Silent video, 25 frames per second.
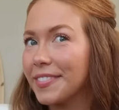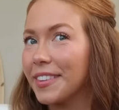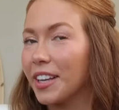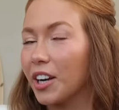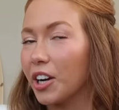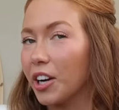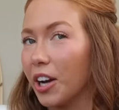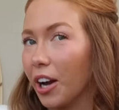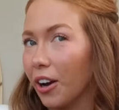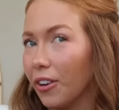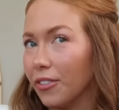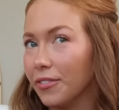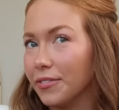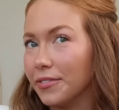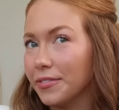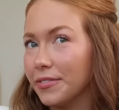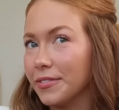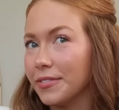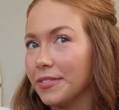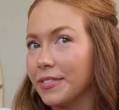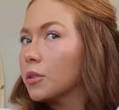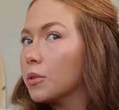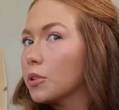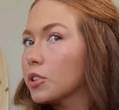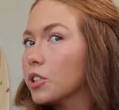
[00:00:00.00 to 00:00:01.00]
There you go.
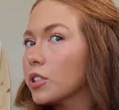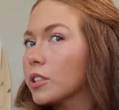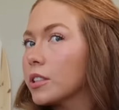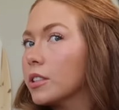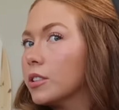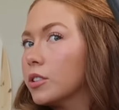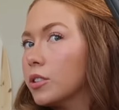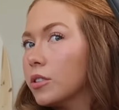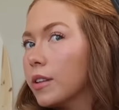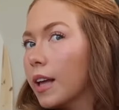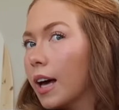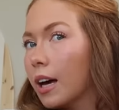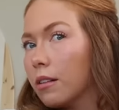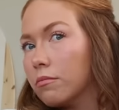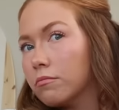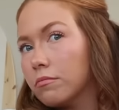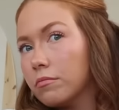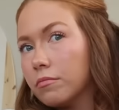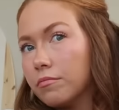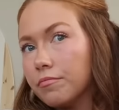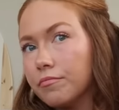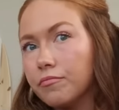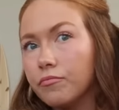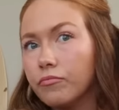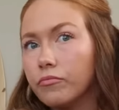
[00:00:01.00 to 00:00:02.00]
So we're just gonna do that
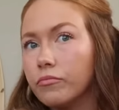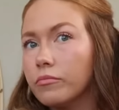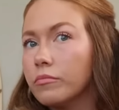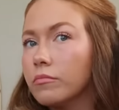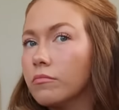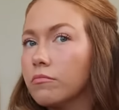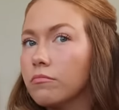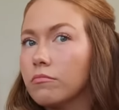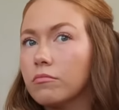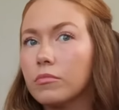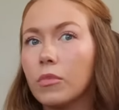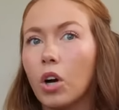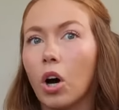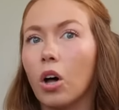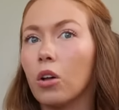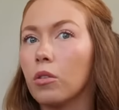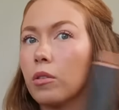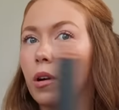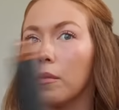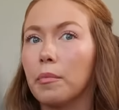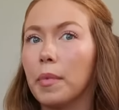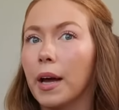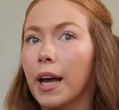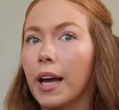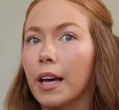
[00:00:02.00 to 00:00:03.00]
all
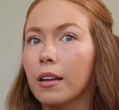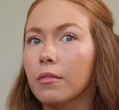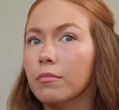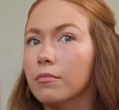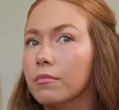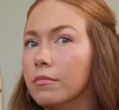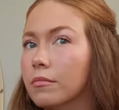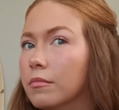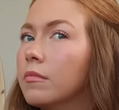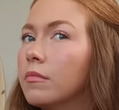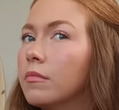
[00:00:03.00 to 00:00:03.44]
around my head.